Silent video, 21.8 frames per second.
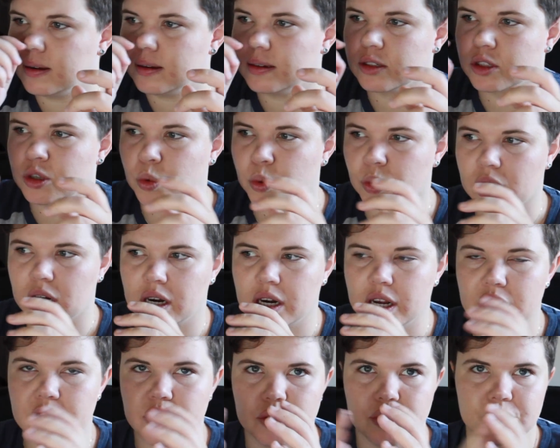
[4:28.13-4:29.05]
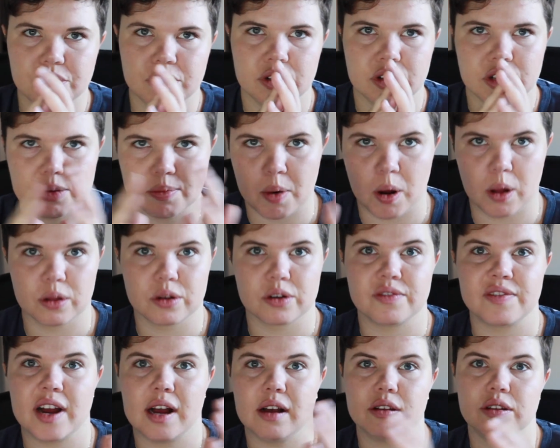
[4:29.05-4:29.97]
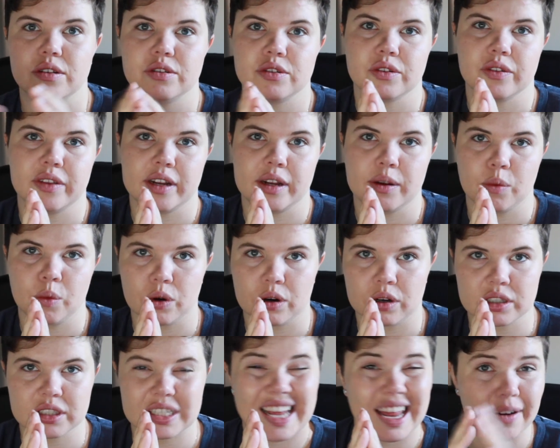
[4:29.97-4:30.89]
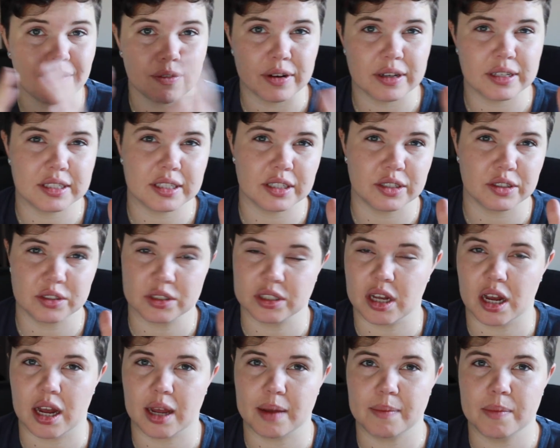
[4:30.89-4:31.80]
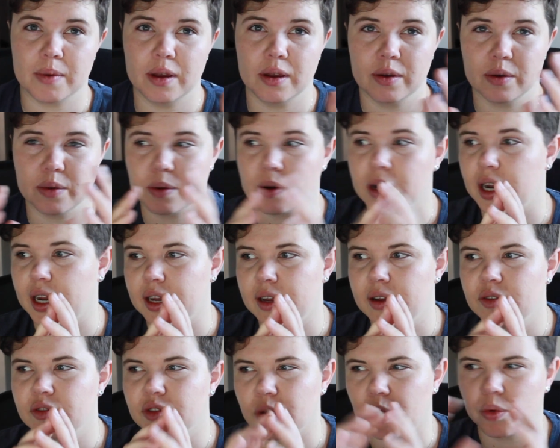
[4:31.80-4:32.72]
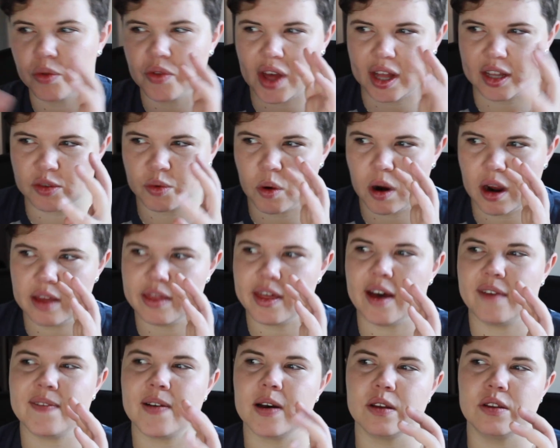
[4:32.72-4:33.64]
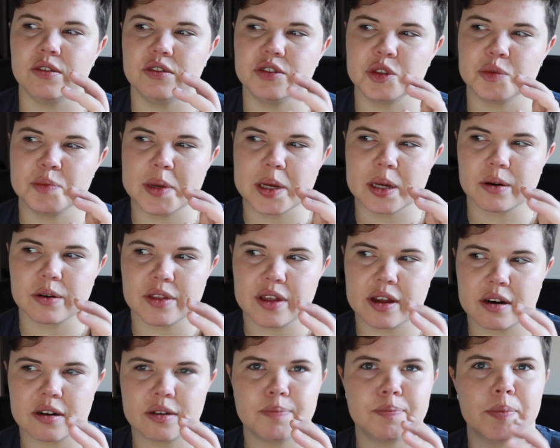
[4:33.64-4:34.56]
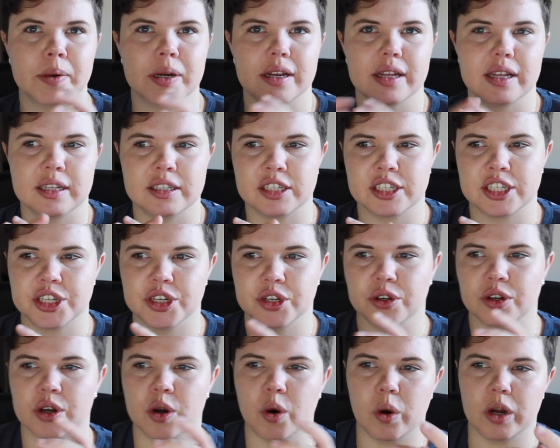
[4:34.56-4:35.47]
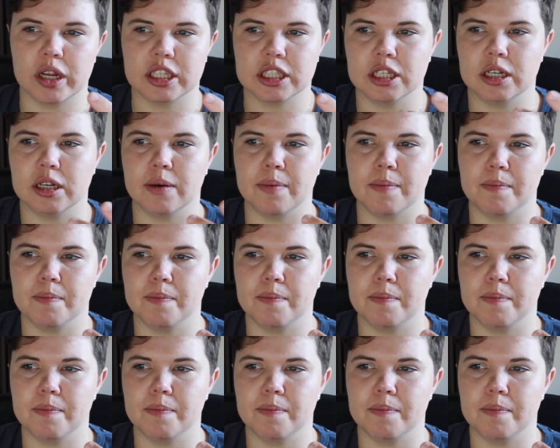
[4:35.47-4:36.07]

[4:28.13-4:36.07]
So we're going to use the smaller value so that it works every single time. Okay, so that's why that value is bigger there, but it's still going to